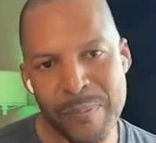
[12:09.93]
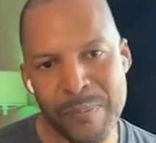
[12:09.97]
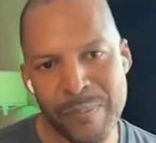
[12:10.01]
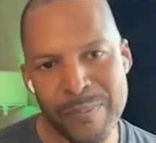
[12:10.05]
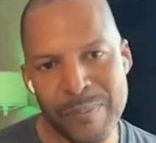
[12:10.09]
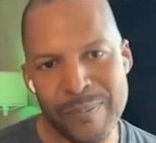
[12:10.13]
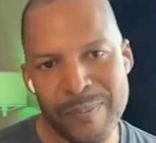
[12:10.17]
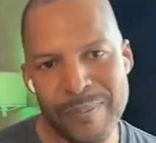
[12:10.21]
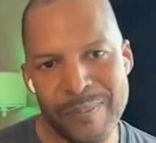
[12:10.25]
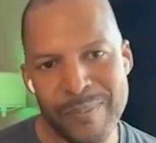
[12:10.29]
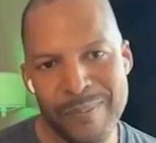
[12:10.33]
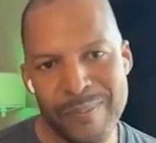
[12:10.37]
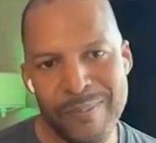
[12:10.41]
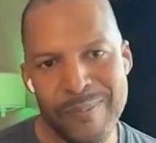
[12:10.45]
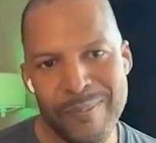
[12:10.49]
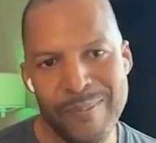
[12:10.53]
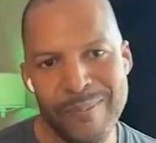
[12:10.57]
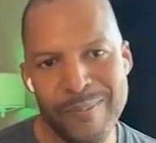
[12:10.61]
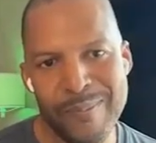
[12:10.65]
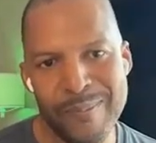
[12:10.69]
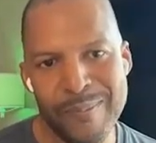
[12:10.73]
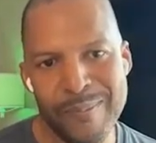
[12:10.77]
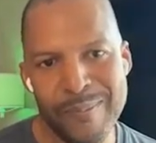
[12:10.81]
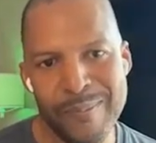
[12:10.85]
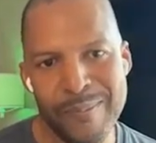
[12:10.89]

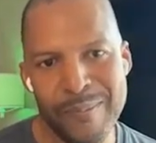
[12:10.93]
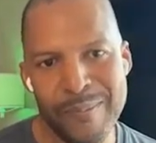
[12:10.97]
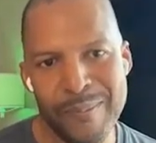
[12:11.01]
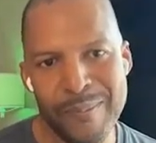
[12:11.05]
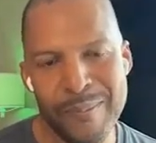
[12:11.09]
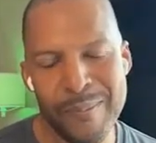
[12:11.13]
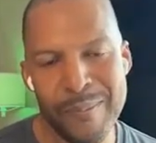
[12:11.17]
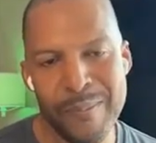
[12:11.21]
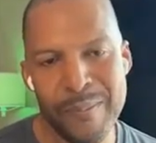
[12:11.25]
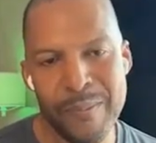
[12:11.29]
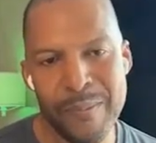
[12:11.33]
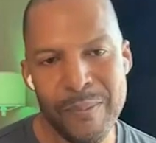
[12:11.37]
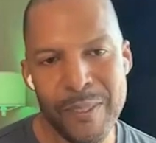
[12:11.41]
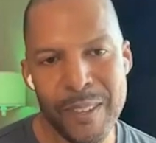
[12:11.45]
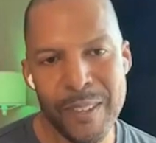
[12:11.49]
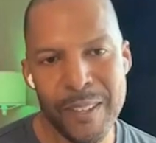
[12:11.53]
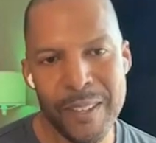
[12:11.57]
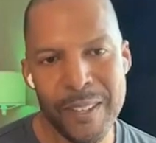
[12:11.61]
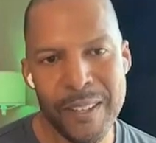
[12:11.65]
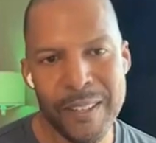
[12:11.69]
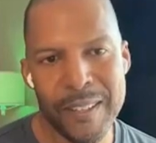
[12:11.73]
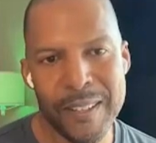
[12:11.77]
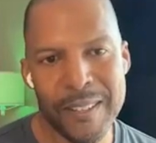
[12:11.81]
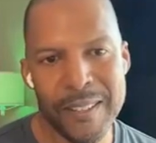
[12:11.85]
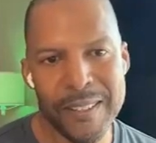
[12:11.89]

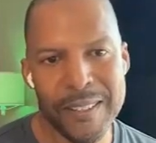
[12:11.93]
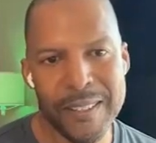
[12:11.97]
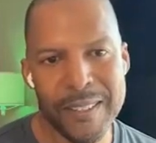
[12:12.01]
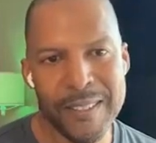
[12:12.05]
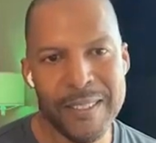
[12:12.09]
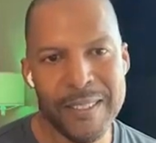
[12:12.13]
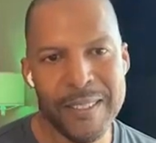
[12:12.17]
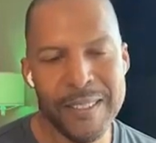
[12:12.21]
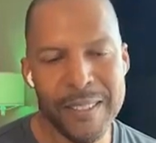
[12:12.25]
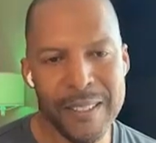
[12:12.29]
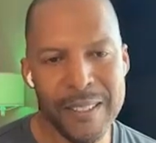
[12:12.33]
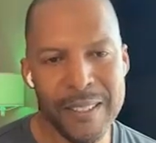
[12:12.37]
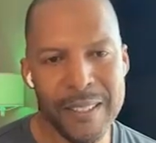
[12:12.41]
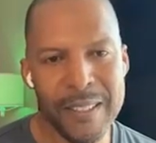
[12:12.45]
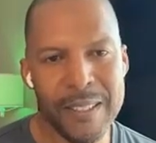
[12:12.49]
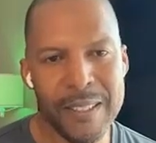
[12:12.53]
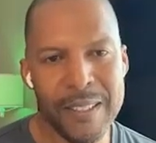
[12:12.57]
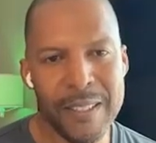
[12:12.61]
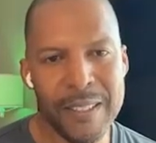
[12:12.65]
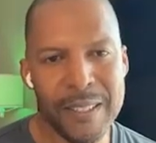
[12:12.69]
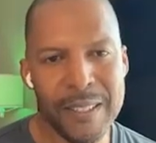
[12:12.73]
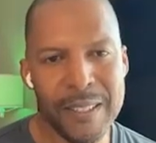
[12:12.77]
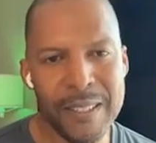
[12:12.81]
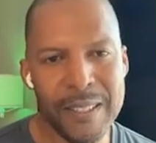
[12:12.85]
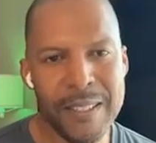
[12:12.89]

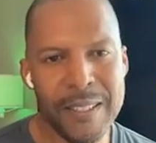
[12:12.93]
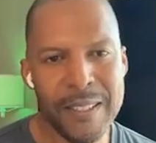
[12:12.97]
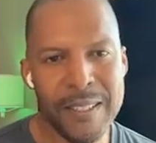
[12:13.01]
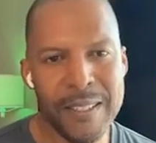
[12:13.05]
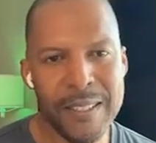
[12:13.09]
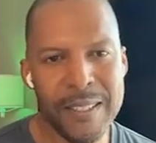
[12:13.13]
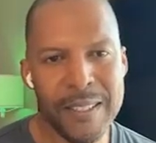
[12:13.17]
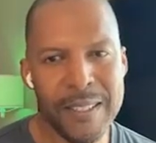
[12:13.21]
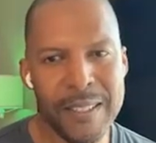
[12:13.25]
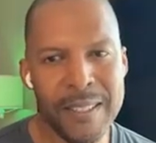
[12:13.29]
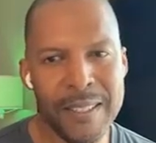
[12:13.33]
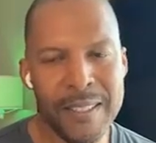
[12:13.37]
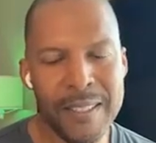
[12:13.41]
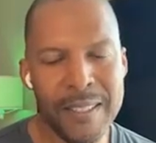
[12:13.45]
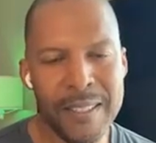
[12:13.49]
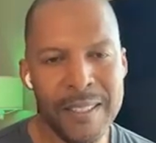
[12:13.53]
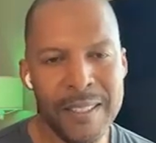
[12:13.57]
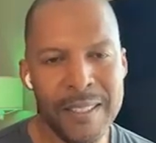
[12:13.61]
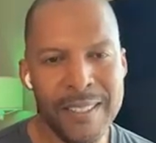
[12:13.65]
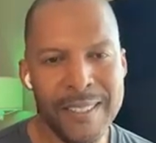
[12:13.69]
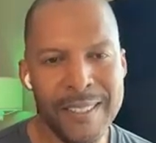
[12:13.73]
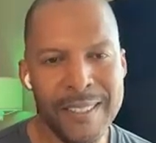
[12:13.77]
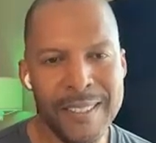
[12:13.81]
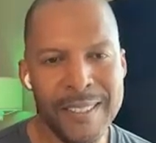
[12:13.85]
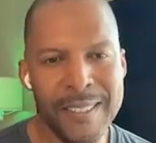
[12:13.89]

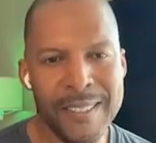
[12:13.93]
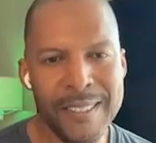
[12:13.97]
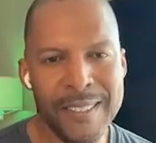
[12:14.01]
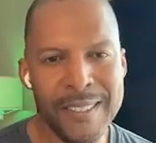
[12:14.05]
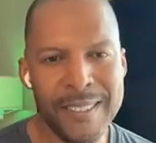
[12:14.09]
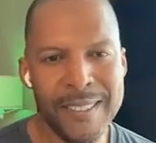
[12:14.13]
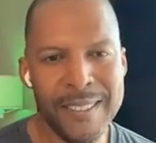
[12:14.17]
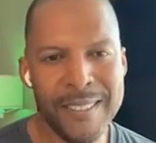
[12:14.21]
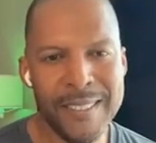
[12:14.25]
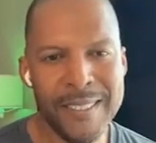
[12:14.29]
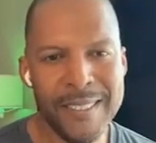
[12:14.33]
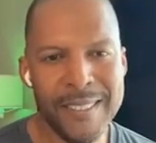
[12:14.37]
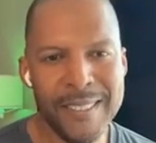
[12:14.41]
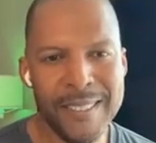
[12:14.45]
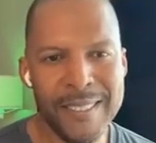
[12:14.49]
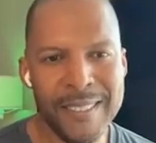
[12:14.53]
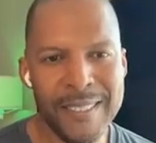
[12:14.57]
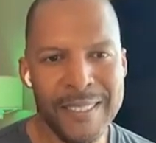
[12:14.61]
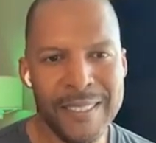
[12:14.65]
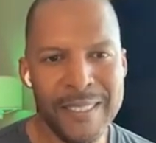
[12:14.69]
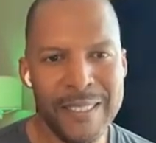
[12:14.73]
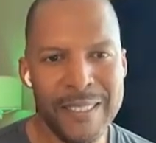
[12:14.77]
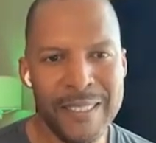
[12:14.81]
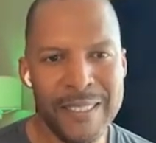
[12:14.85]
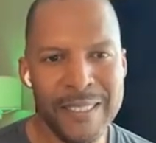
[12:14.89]

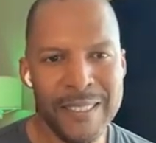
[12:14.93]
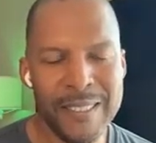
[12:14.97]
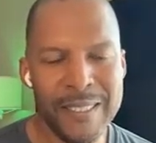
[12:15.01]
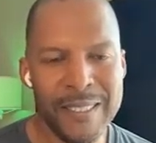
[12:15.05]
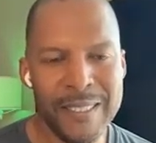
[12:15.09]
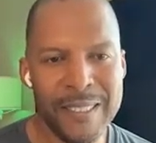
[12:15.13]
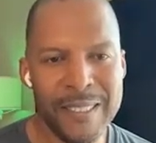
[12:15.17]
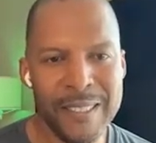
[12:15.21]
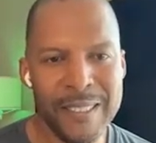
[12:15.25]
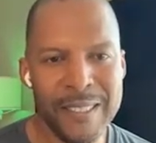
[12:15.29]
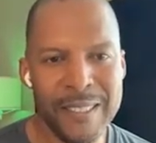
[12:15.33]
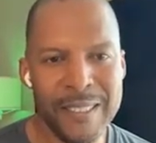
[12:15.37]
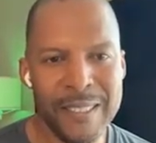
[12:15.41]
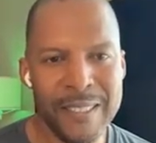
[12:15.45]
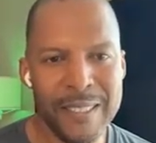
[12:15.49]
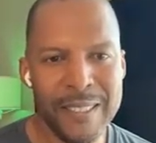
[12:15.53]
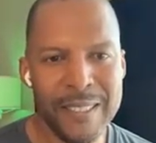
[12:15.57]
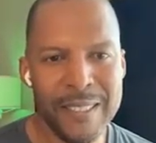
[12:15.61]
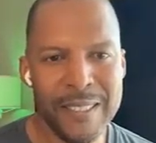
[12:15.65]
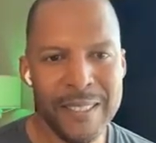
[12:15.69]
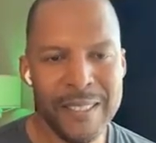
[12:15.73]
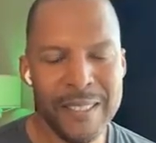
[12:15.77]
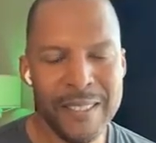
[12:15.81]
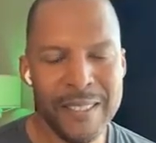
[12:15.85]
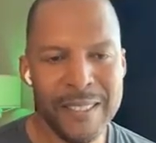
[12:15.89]

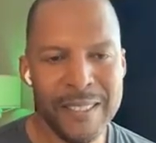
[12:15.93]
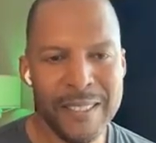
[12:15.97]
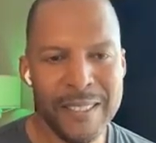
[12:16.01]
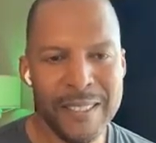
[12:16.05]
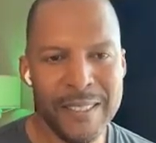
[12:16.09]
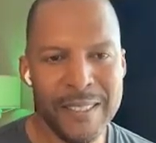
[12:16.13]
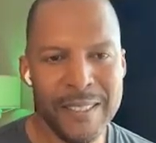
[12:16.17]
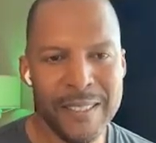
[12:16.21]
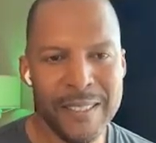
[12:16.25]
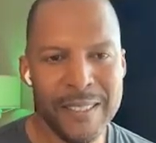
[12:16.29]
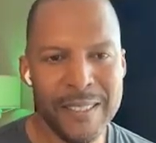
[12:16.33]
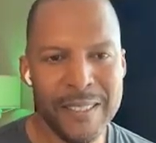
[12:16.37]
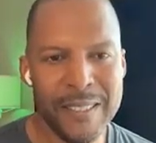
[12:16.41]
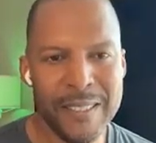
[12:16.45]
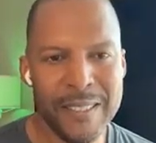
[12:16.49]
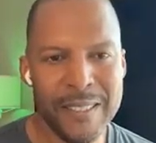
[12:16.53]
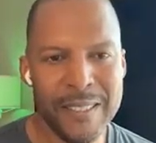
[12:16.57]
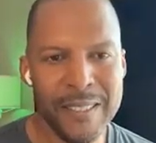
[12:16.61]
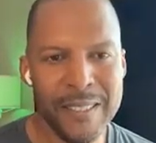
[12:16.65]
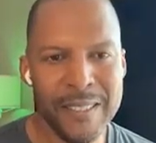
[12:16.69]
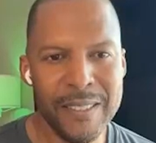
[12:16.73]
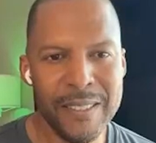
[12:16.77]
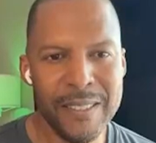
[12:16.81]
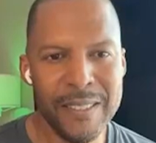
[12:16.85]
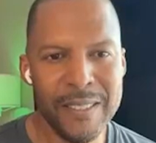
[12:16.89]

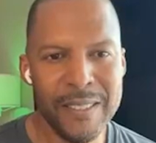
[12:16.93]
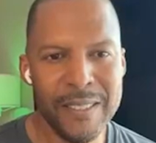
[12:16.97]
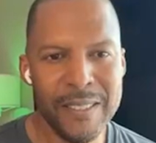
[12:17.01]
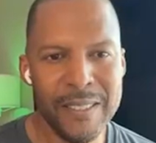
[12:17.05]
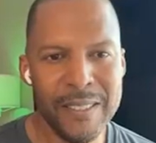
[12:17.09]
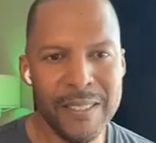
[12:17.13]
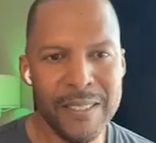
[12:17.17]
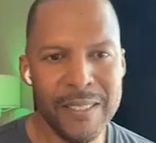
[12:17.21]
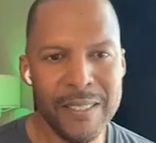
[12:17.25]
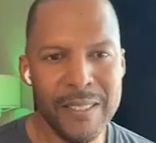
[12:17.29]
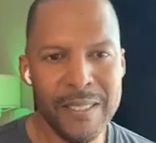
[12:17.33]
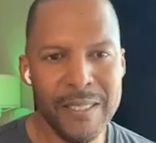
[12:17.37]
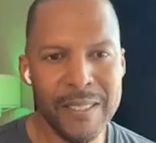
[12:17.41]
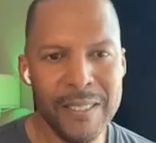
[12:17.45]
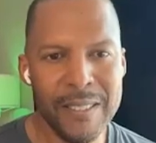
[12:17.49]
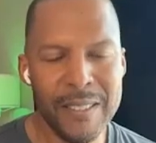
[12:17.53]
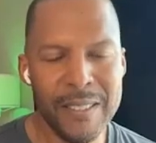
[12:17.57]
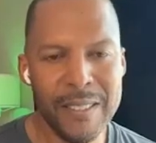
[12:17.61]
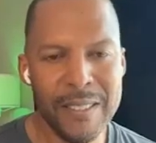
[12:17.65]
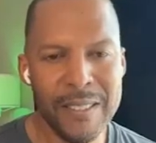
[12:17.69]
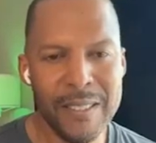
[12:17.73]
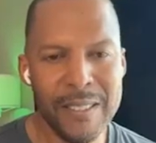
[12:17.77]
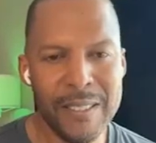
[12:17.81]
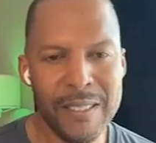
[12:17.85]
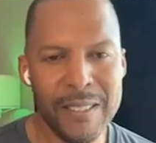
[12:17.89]
(not speaking)